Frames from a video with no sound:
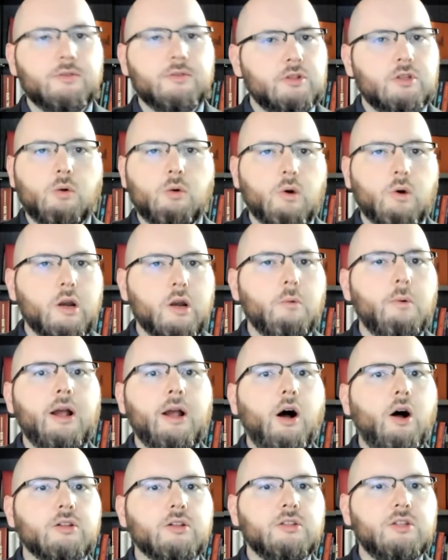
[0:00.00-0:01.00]
Don't worry, we
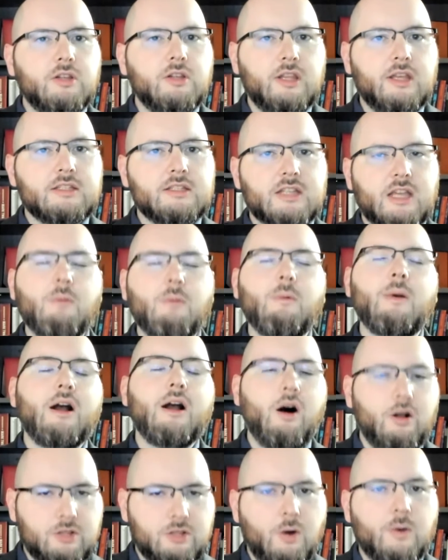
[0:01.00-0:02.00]
all do this and we
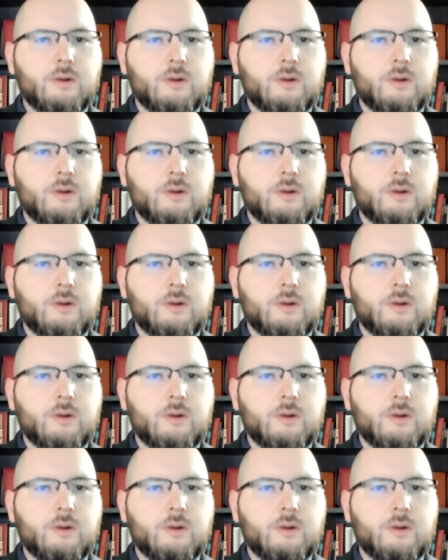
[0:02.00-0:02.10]
all know